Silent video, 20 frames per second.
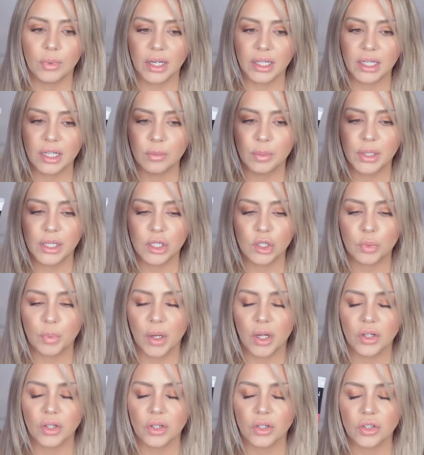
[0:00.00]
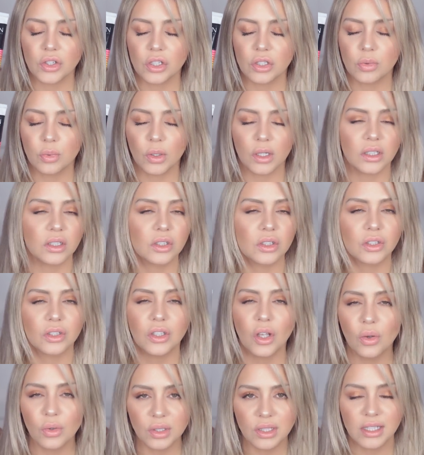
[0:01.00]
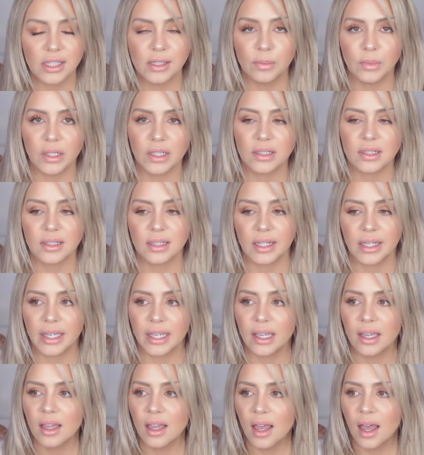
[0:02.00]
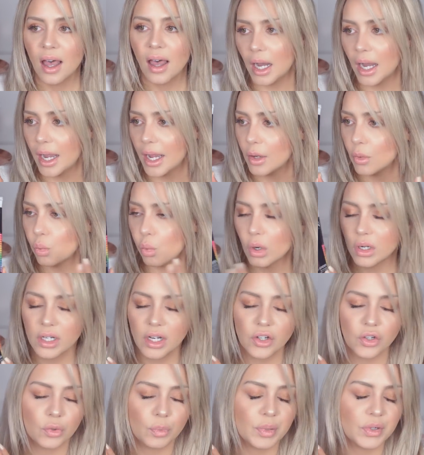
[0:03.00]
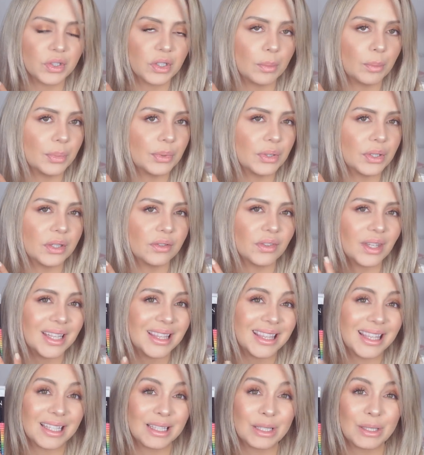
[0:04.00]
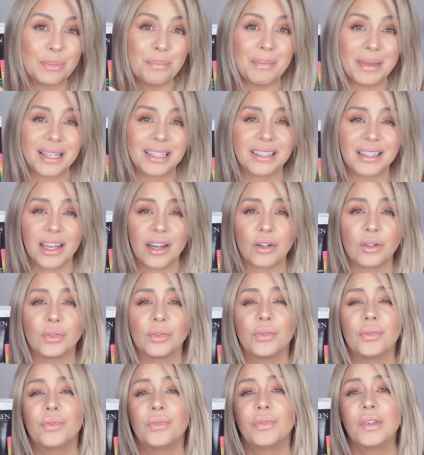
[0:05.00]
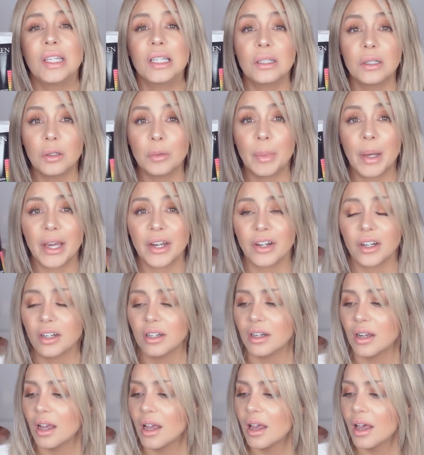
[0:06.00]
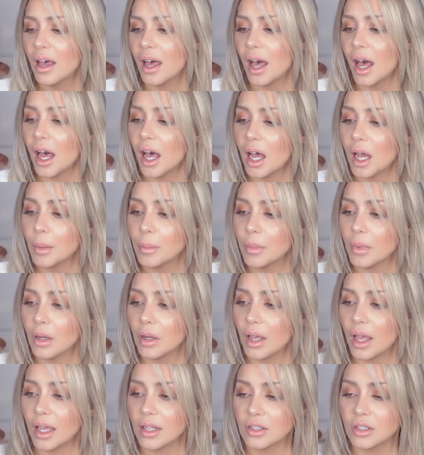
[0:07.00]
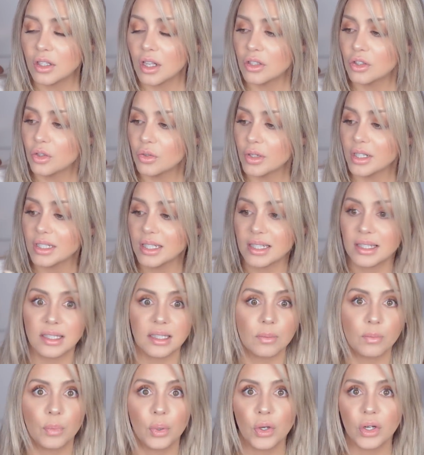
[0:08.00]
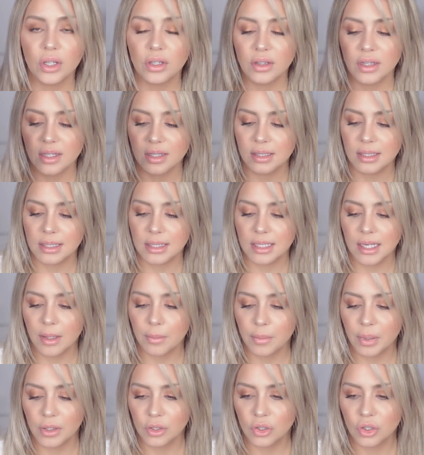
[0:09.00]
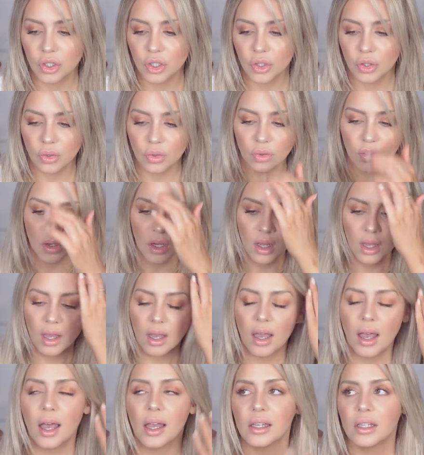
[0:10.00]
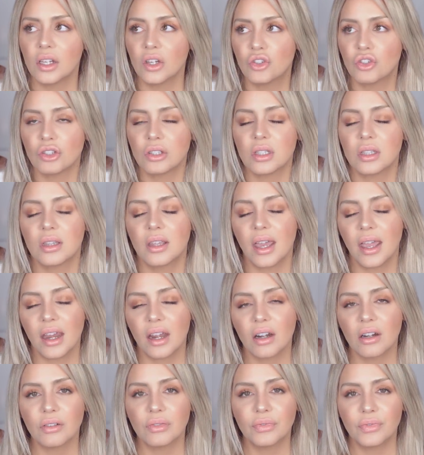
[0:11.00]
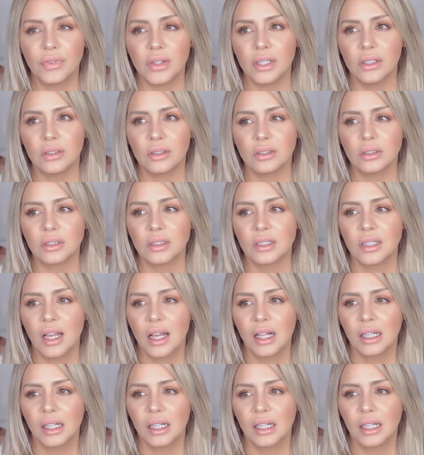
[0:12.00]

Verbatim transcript: Redken PH Bonder just works so seamlessly. I 100% believe that this makes the hair feel better. As soon as I put in this step 2, it just, the hair feels